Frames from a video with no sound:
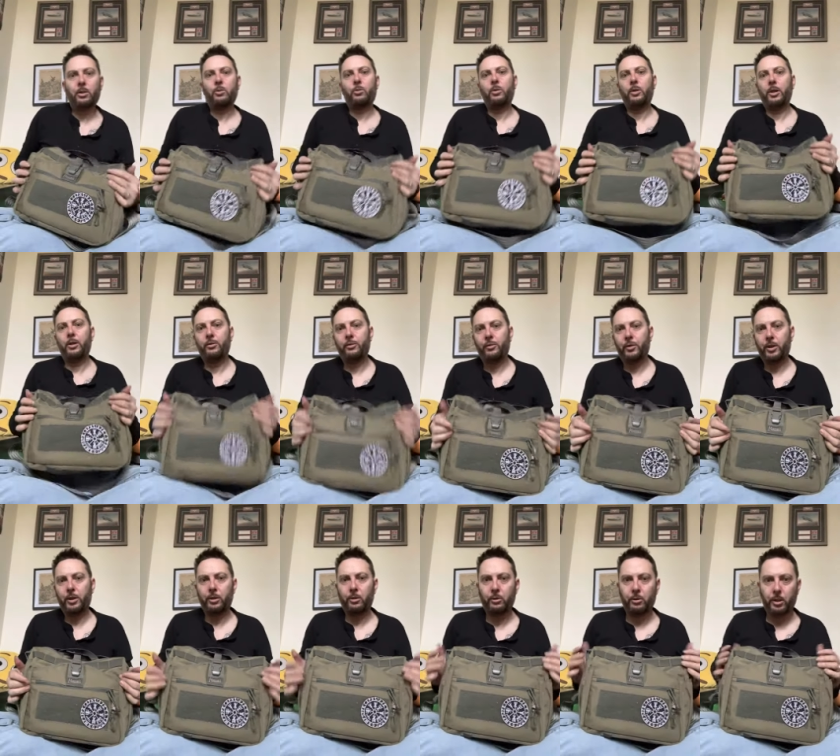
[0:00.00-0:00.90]
quite a
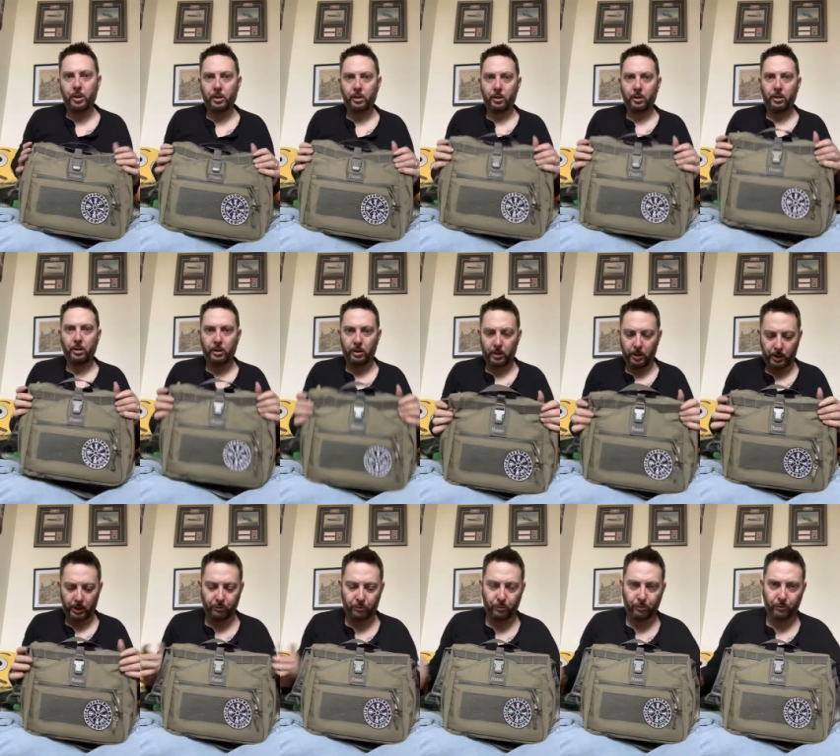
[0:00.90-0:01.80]
few
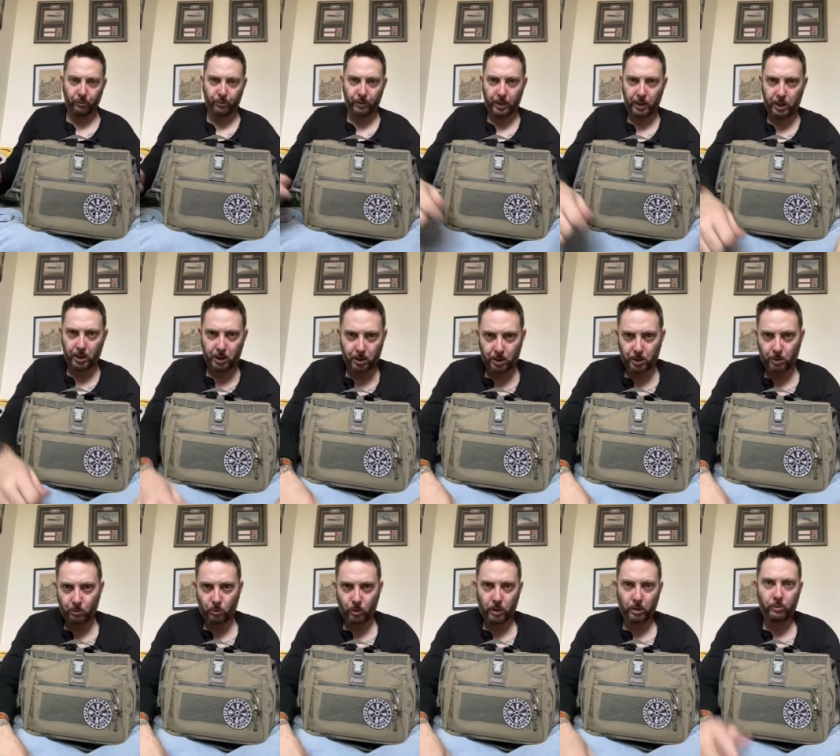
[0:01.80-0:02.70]
different features.
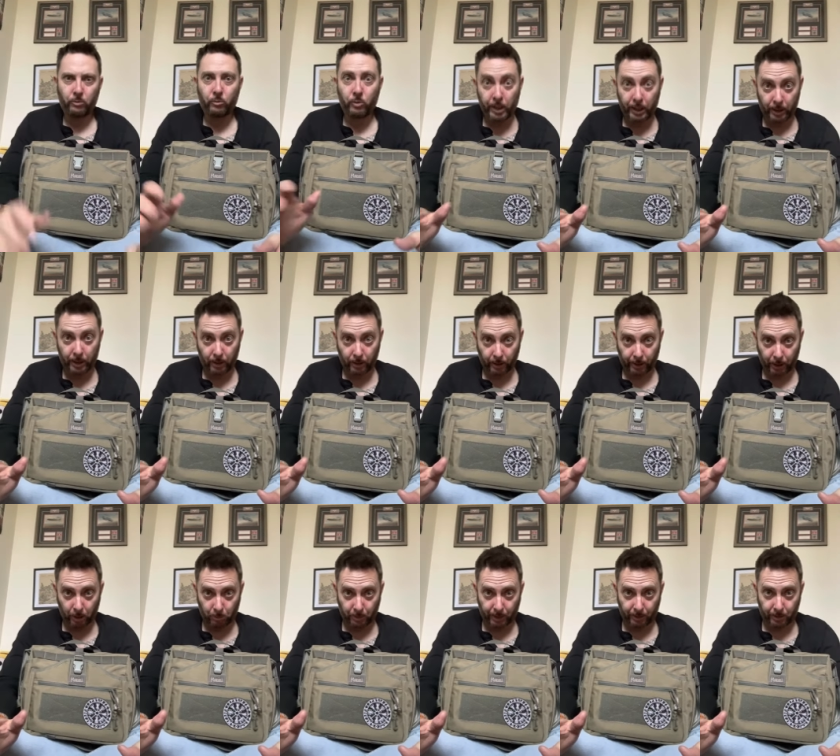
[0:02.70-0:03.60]
What I really
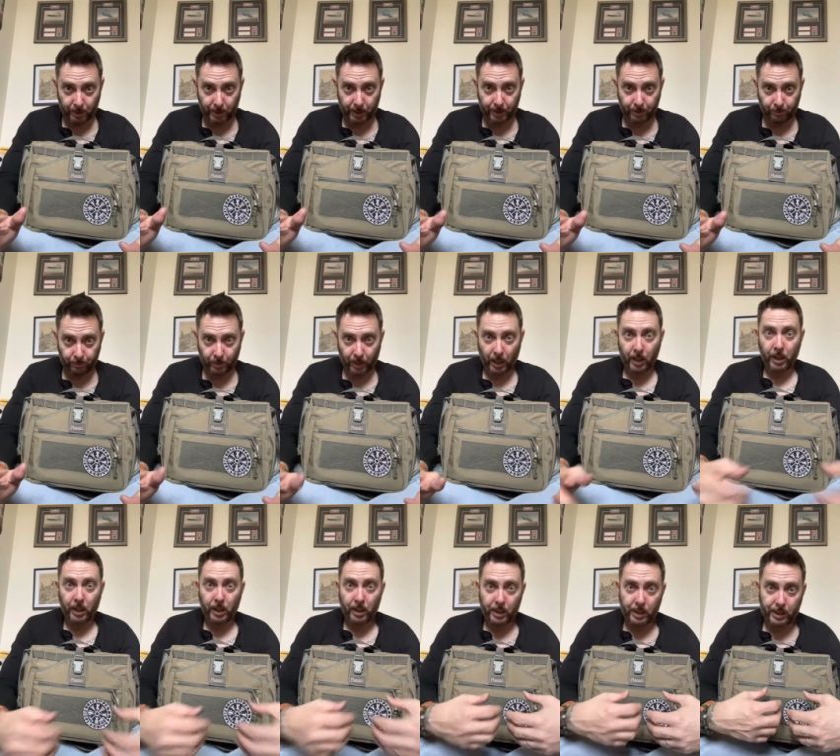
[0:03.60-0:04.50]
like about it
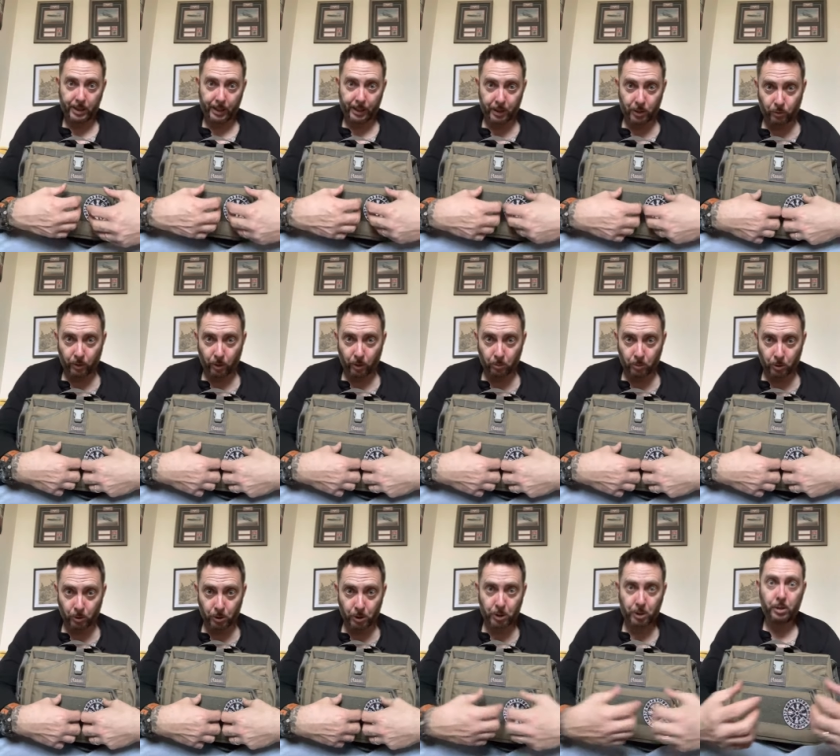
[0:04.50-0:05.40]
is that it's
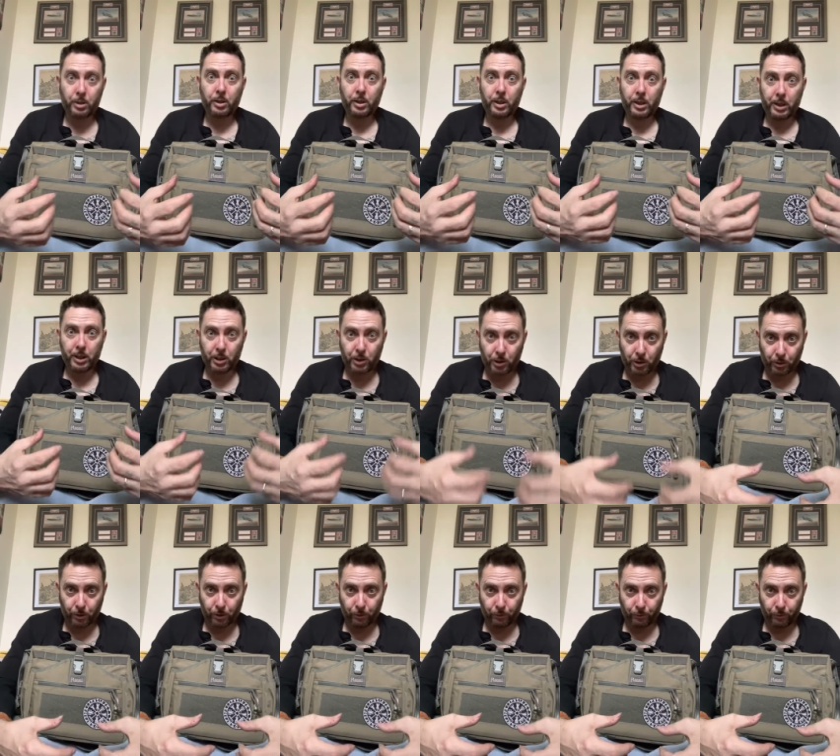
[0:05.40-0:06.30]
robust and it's
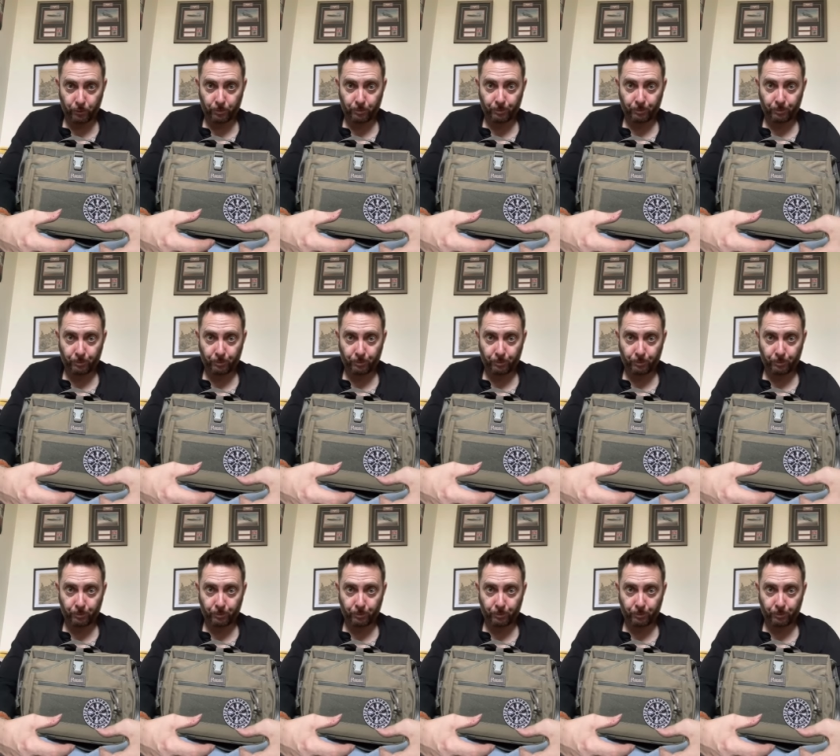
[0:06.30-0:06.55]
tough.